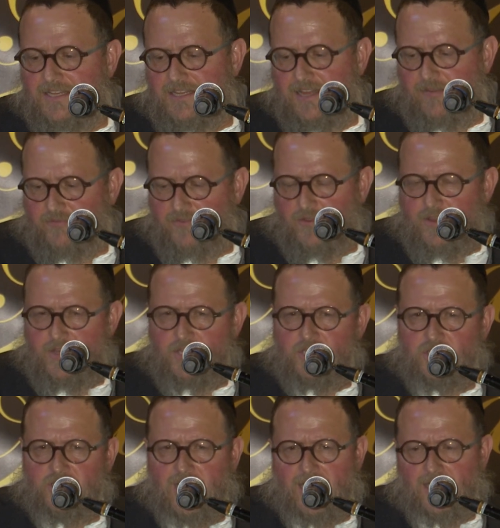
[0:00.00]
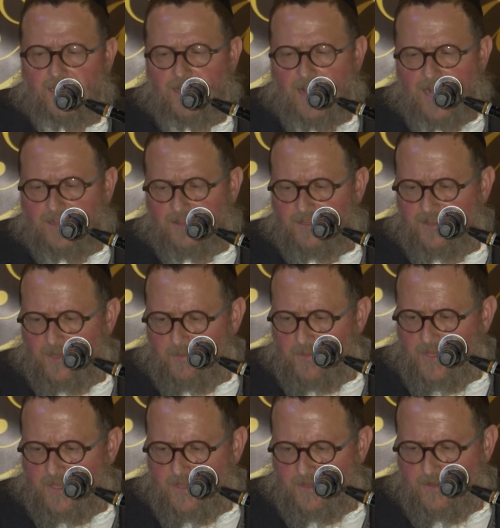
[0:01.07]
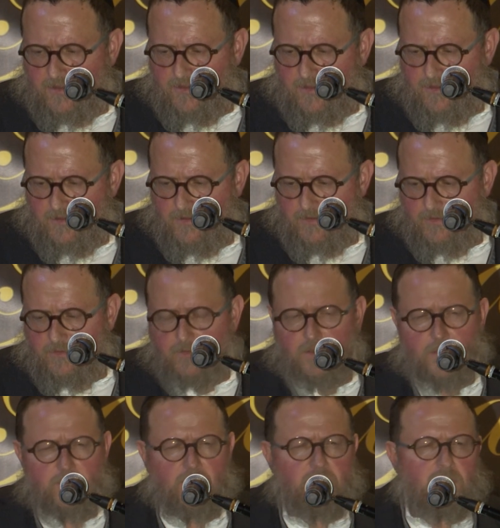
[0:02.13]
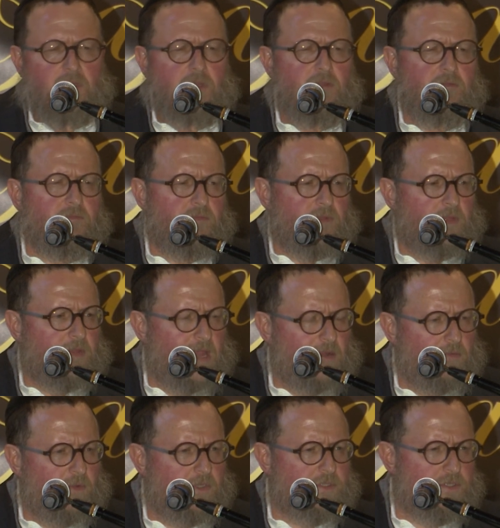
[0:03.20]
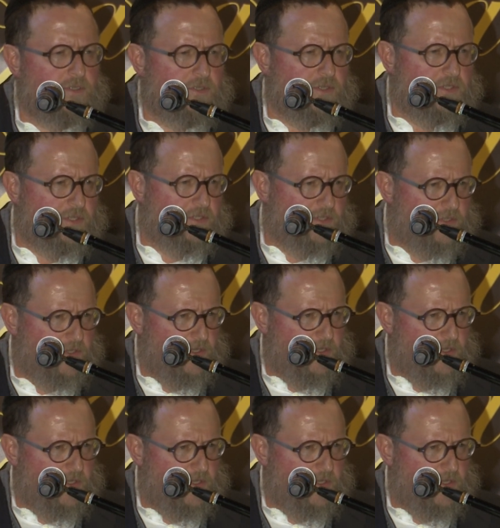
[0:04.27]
darf stark halten dem Kind. So I believe that that wasn't just